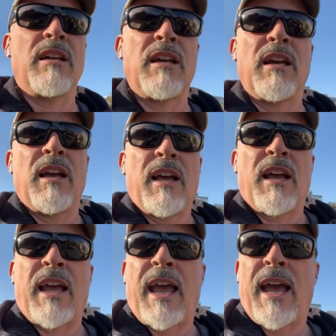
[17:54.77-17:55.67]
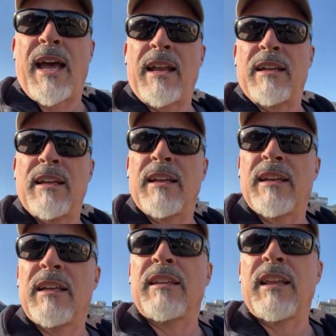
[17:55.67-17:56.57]
And then I'll
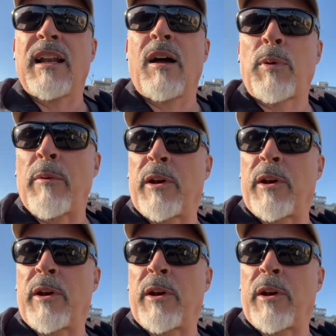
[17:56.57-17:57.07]
probably go back